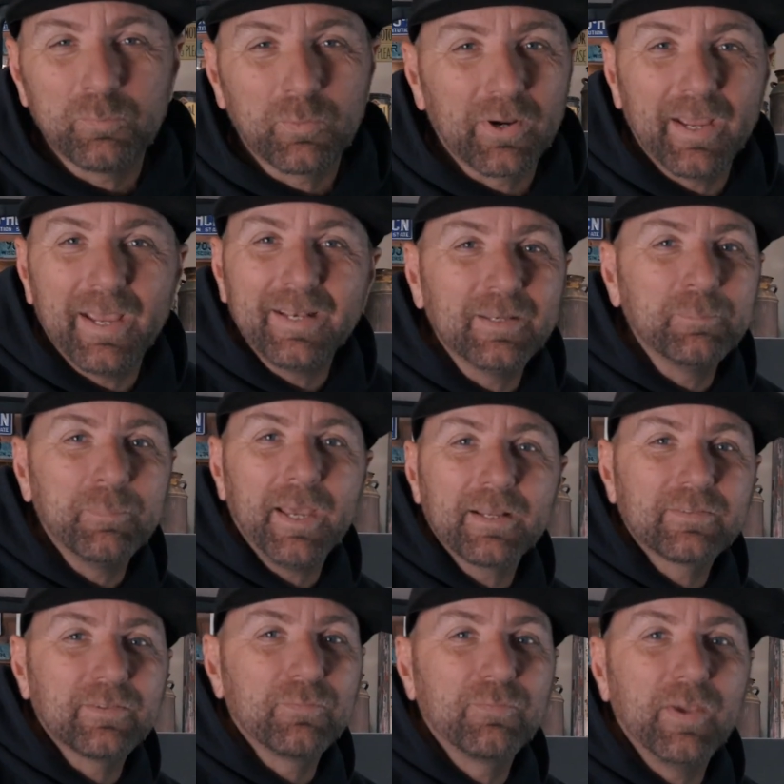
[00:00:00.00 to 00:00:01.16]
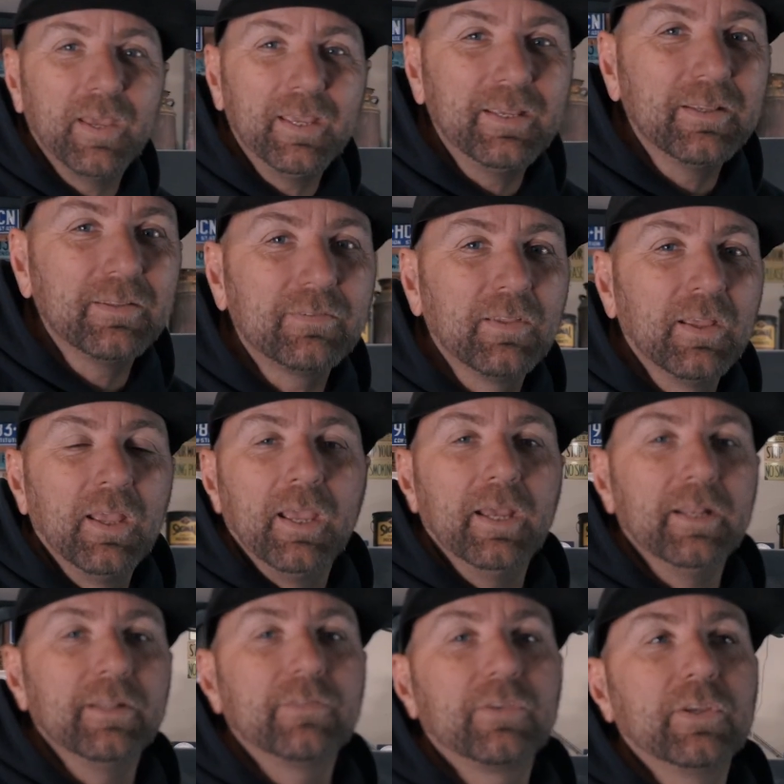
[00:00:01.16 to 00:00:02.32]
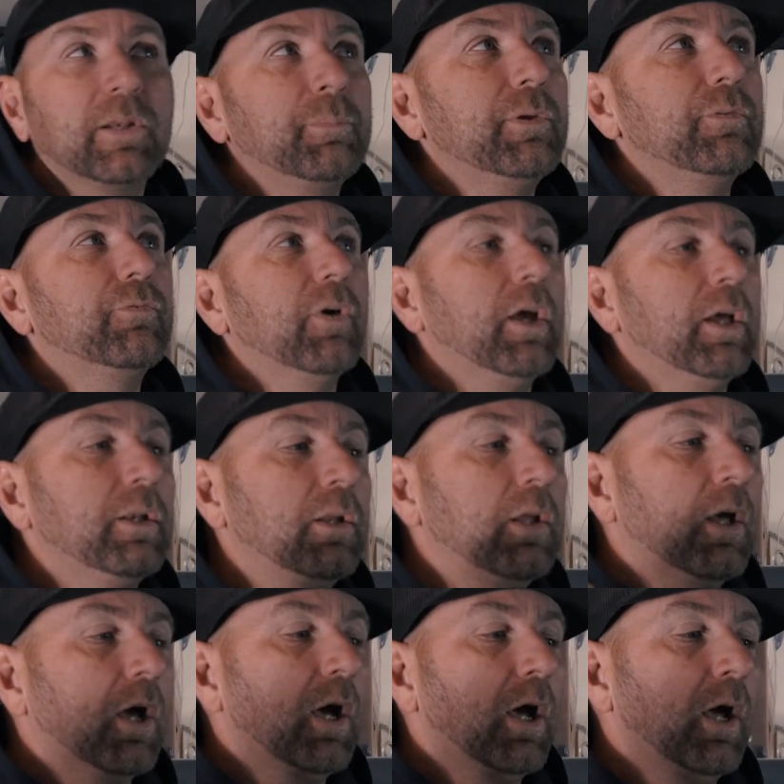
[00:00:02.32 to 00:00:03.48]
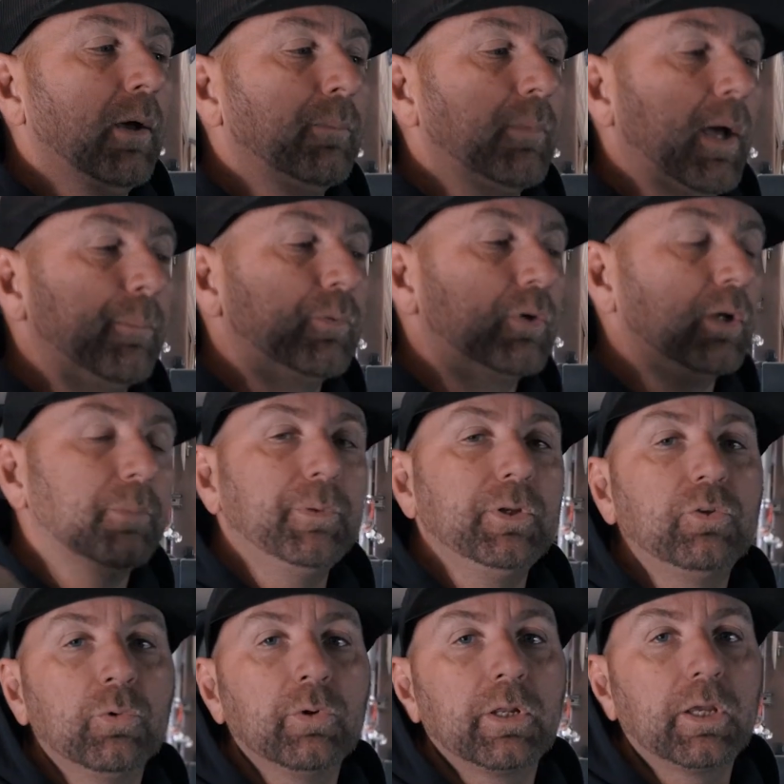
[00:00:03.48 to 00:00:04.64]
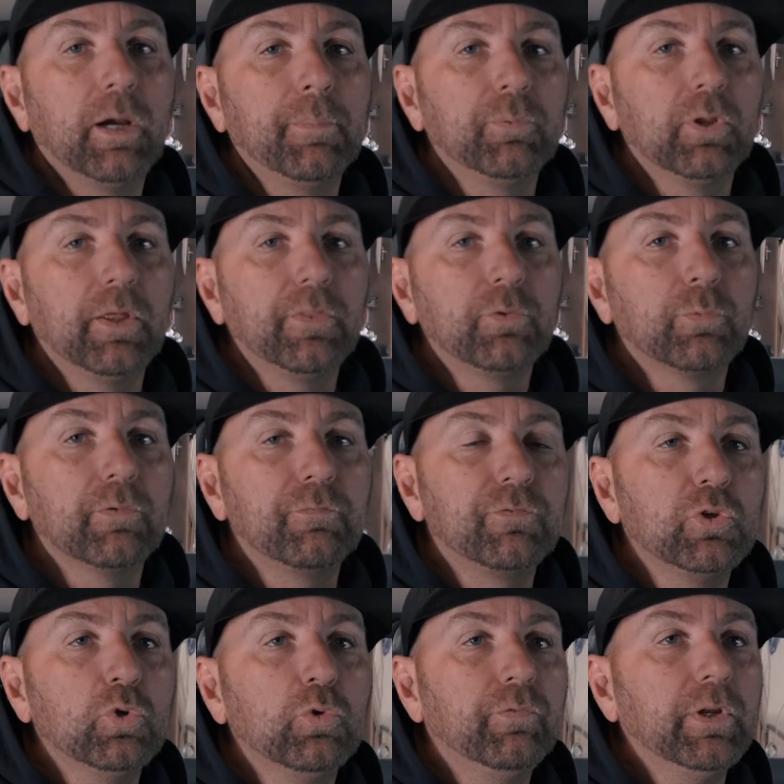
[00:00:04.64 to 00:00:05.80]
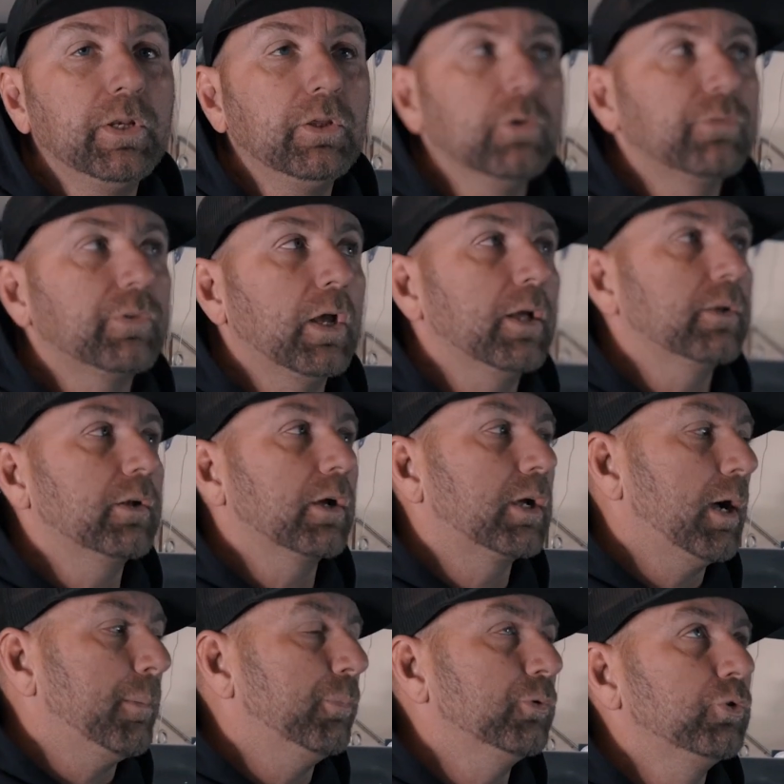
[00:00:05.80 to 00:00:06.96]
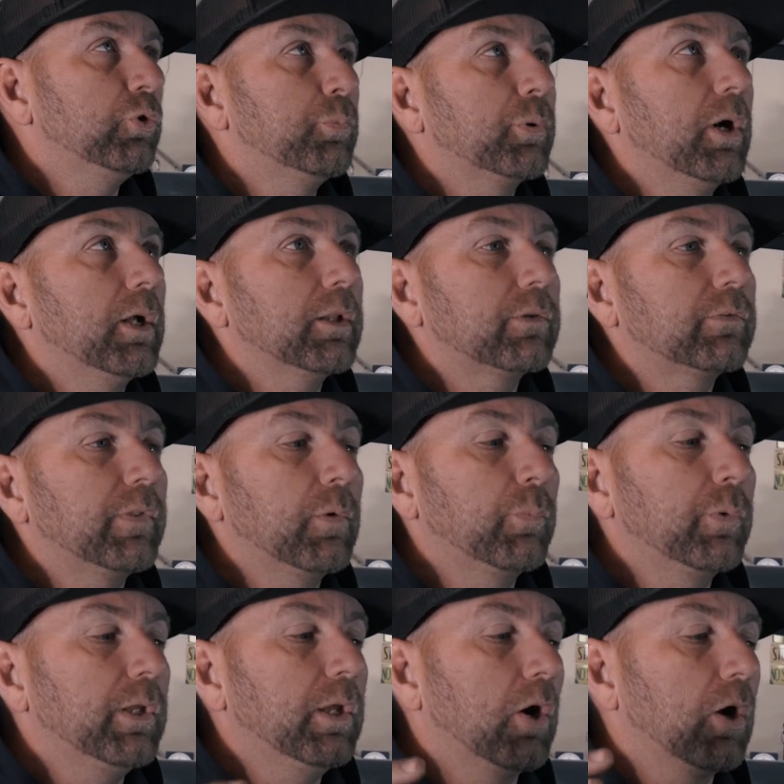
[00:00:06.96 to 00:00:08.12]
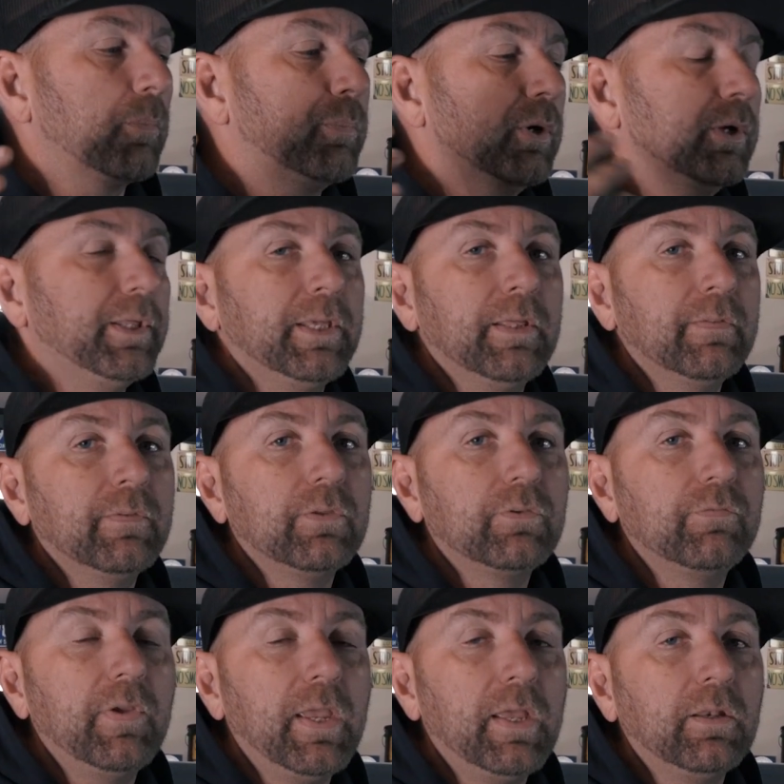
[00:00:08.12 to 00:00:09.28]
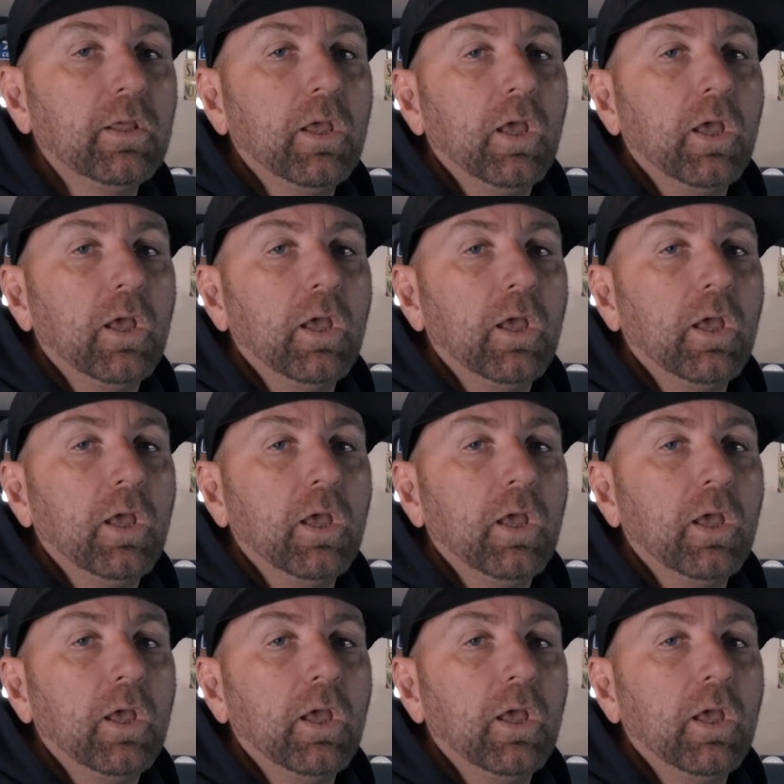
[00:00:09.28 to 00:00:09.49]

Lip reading: We're heading back to Vegas and it's gonna be fun. I'm gonna be doing a couple other review videos on a couple new products that we are putting in this van,